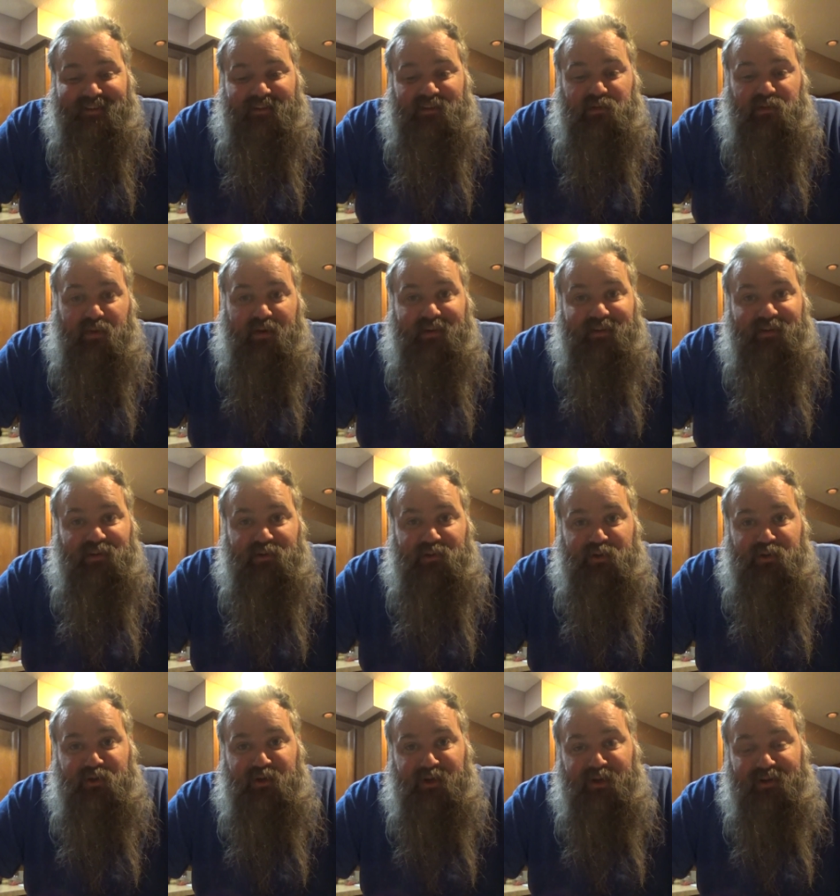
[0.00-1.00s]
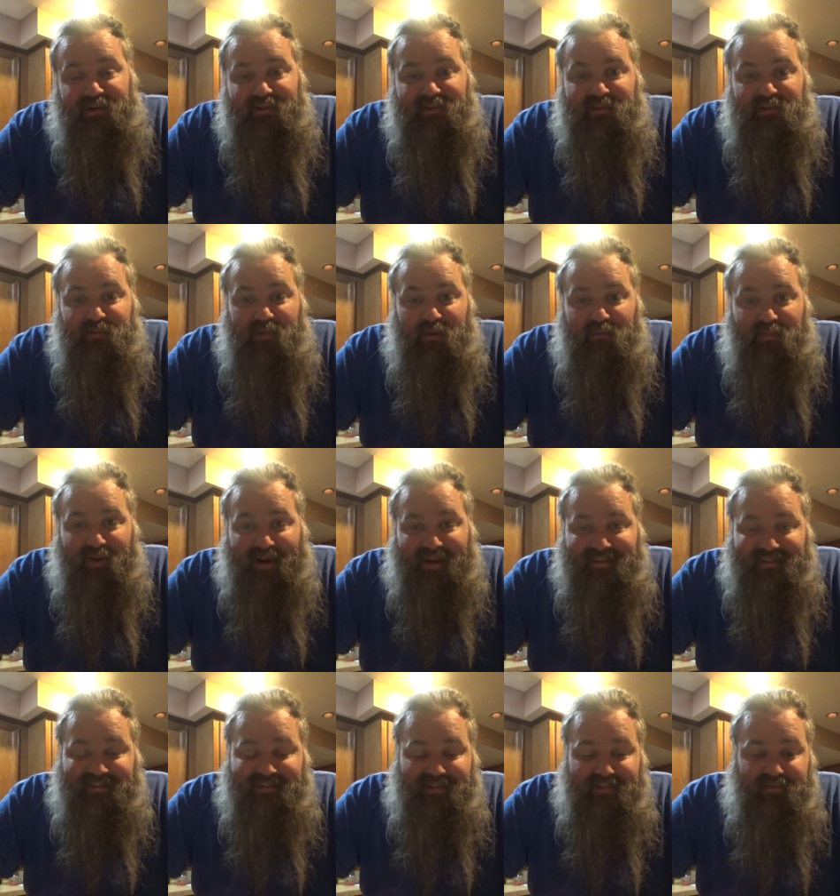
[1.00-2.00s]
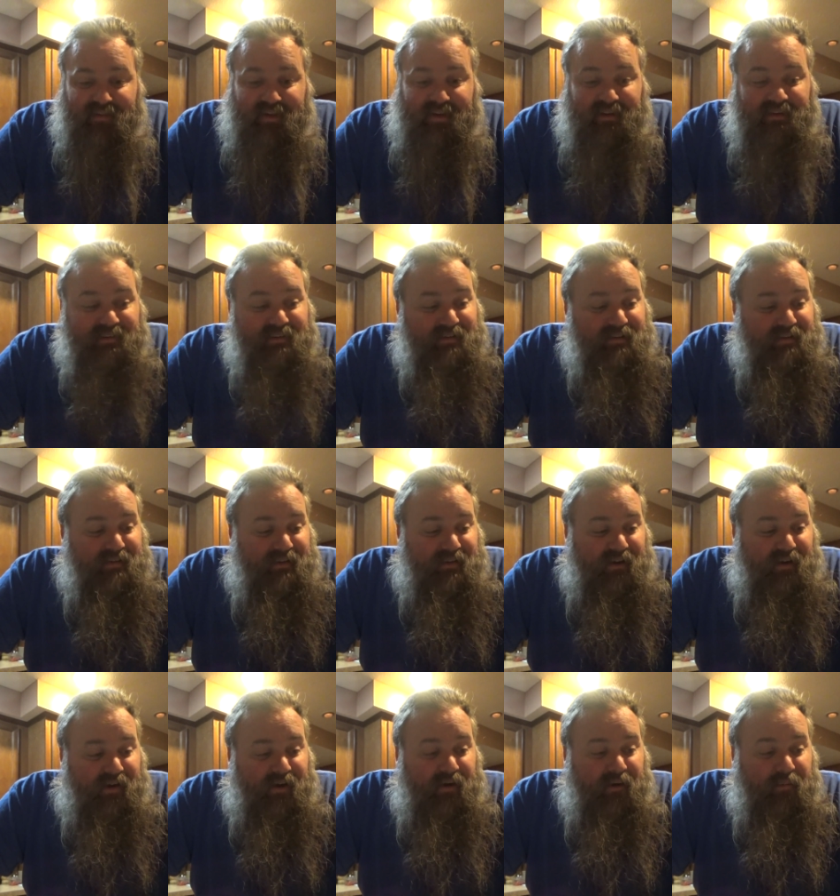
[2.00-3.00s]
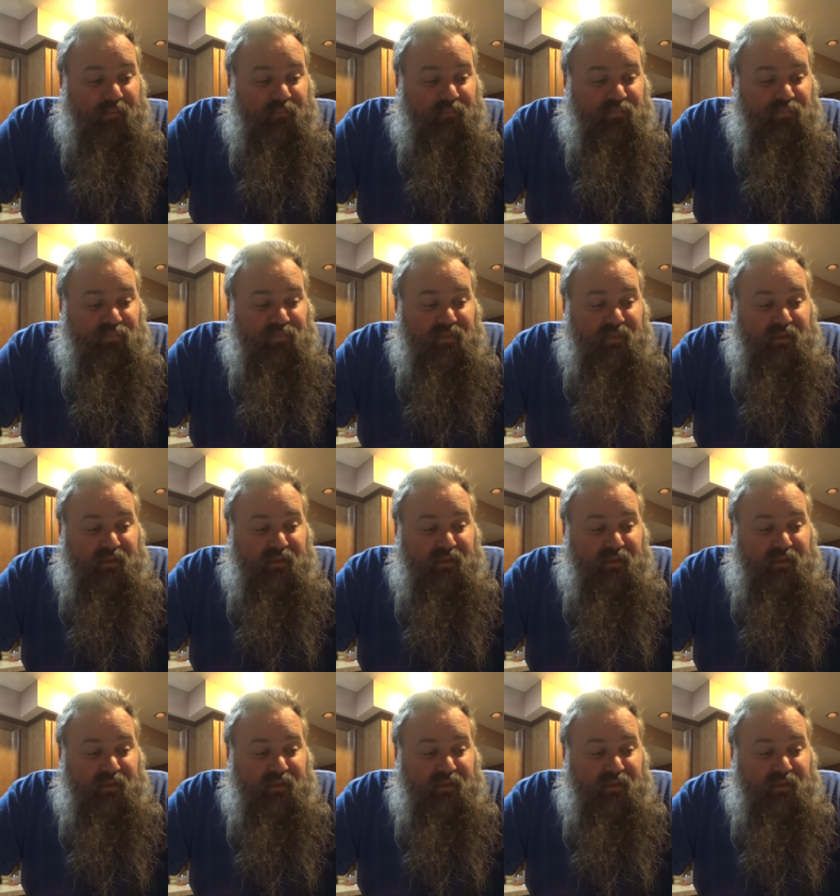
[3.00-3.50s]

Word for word: spreading good cheer and, and positivity. Um,